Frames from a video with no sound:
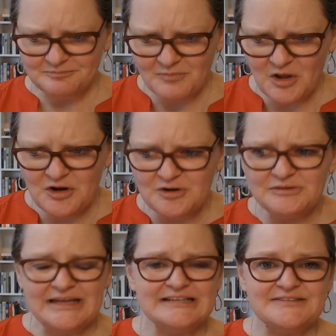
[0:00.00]
Her
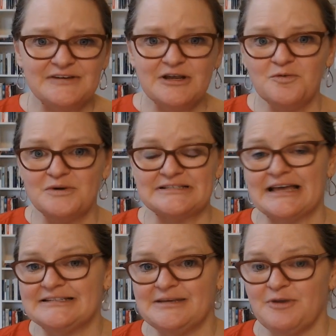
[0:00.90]
latest video was a
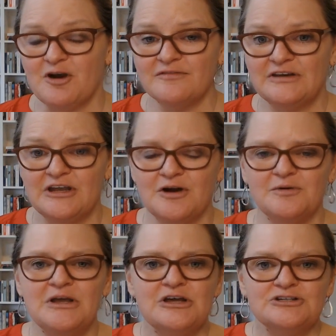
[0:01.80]
TBR video.
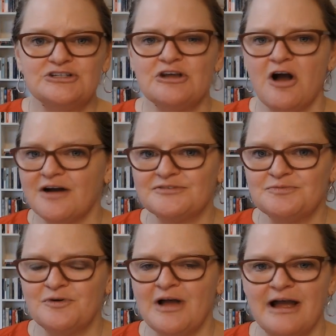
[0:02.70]
She often
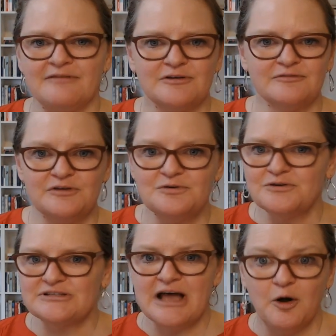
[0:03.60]
will have her viewers
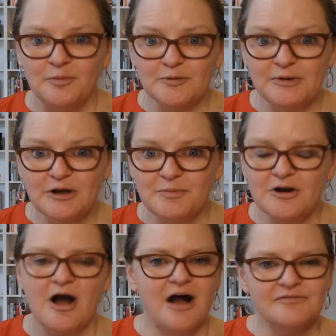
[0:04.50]
help her pick a book
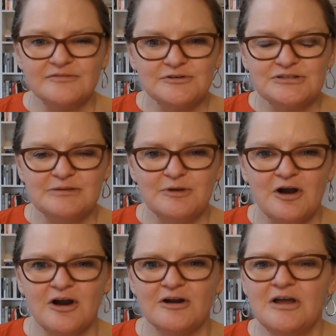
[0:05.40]
off of her
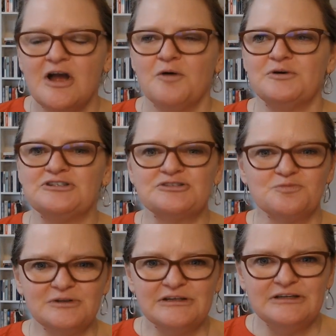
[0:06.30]
TBR, which is
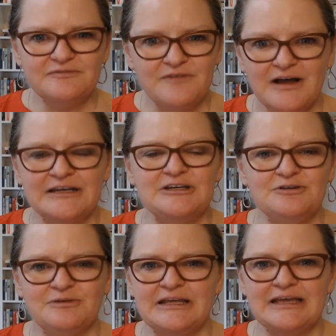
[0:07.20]
really fun and
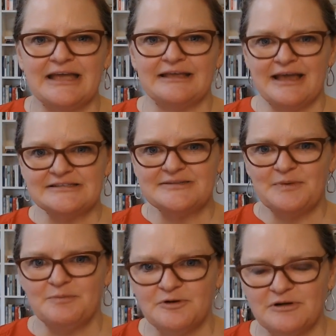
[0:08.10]
unique and gets
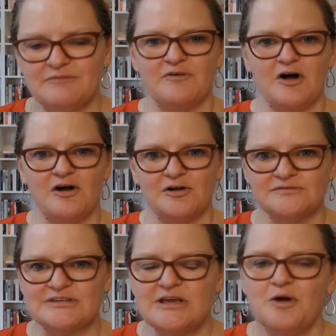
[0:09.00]
people involved
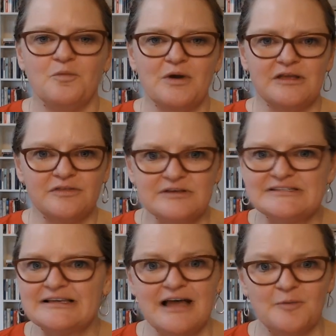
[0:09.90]
with
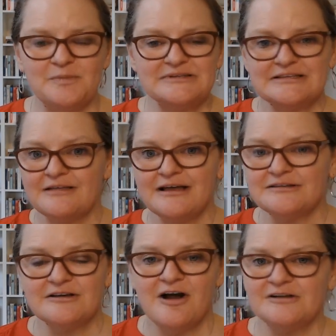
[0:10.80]
helping select the
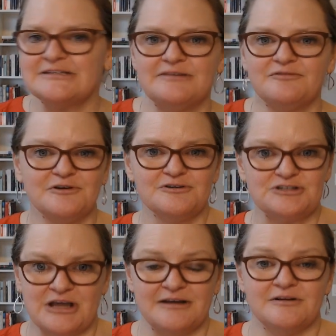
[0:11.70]
content for her
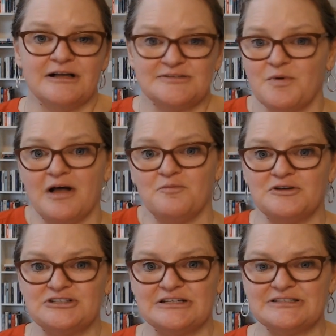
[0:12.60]
channel as well and what
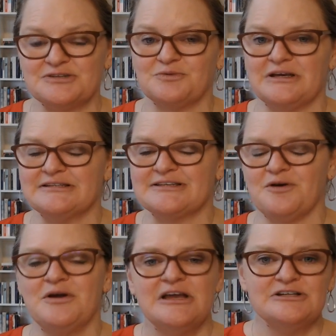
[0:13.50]
she gets to read. So
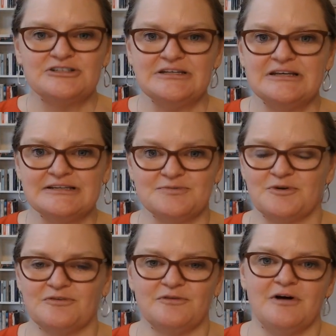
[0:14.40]
she is
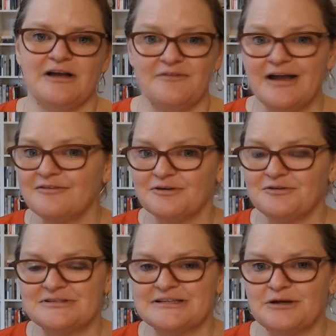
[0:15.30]
wonderful. If I ever go to
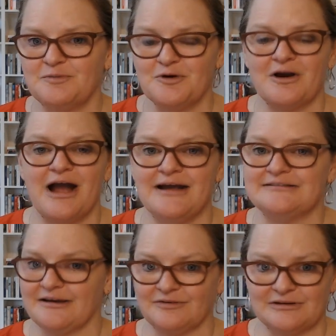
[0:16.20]
Singapore, I
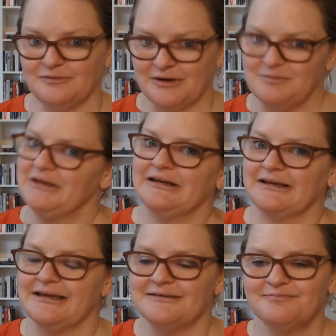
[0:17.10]
definitely want to meet Nikki.